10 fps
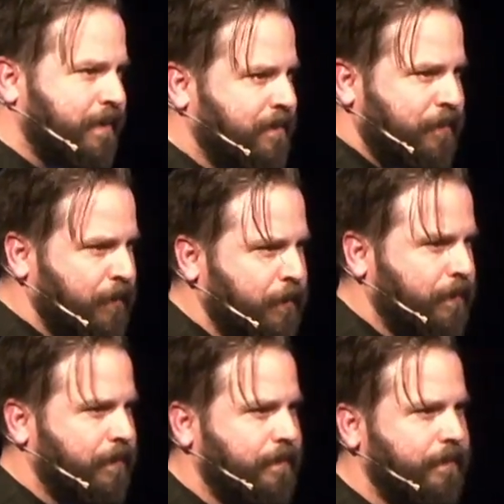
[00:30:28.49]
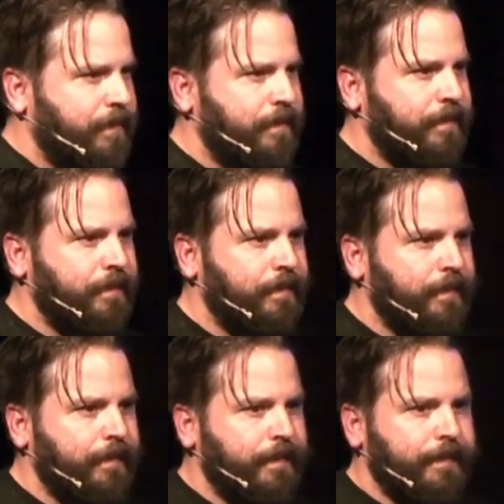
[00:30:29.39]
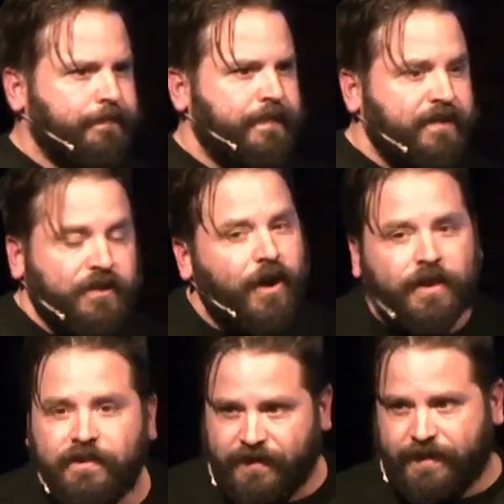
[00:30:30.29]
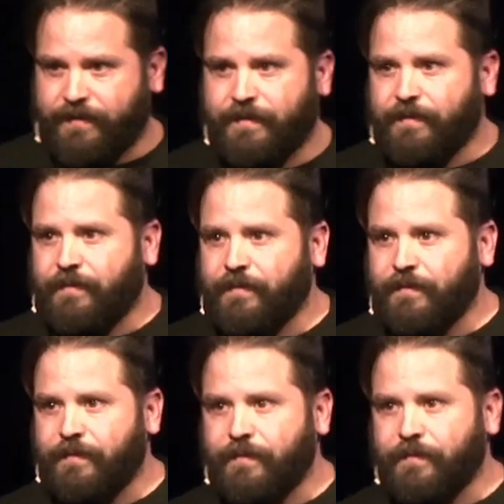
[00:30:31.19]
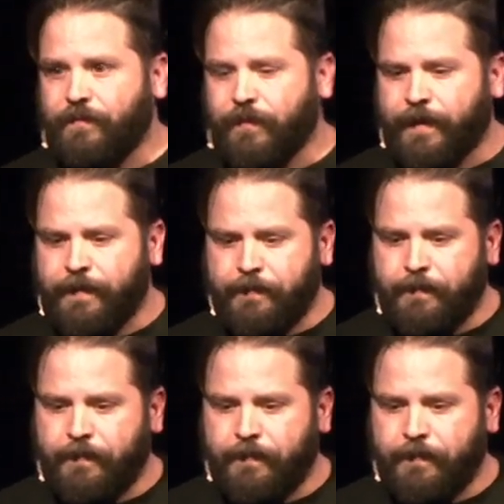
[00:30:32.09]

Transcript: this too. It's all of us, right?